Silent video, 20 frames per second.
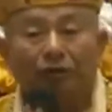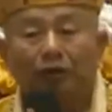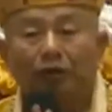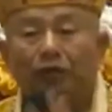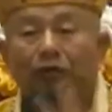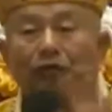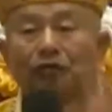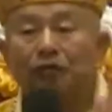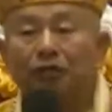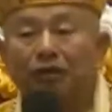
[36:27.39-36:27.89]

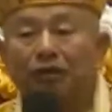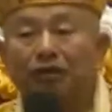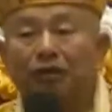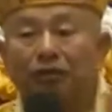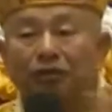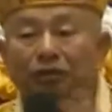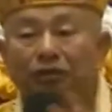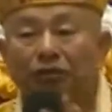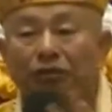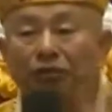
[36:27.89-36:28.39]
So
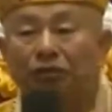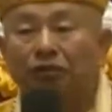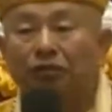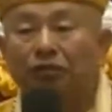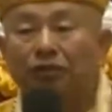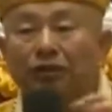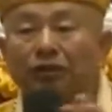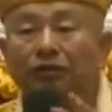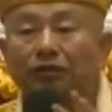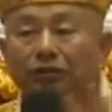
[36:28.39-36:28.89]

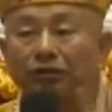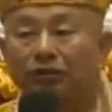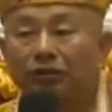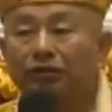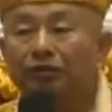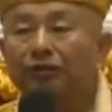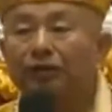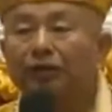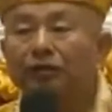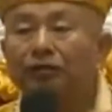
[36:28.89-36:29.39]
sometimes they
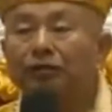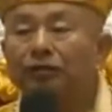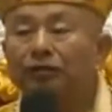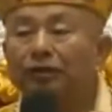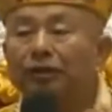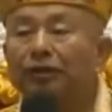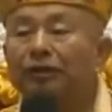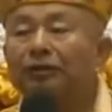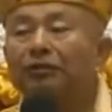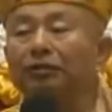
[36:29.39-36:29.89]

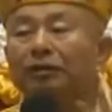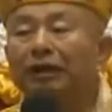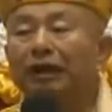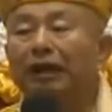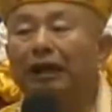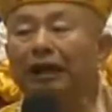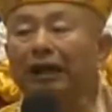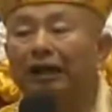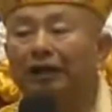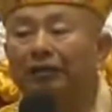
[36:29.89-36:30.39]
appeared at the
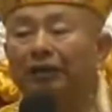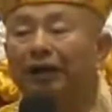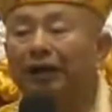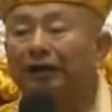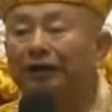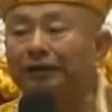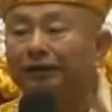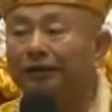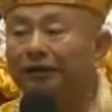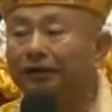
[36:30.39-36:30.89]
temple,
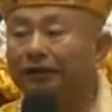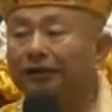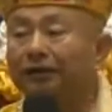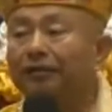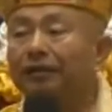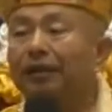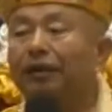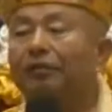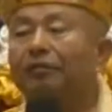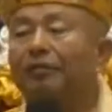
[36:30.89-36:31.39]
and
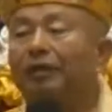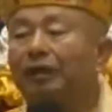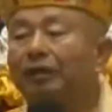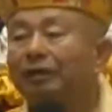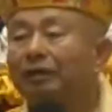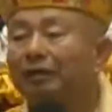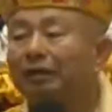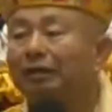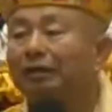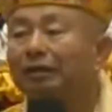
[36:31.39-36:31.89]
sometimes they
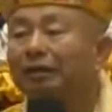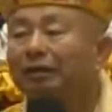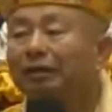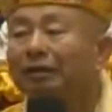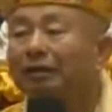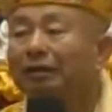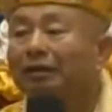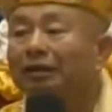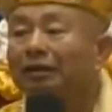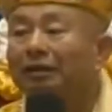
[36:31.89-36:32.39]
don't, because
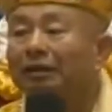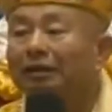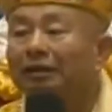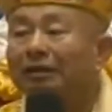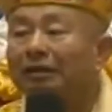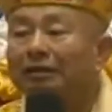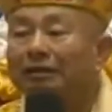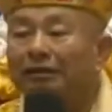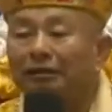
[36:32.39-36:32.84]
they're afraid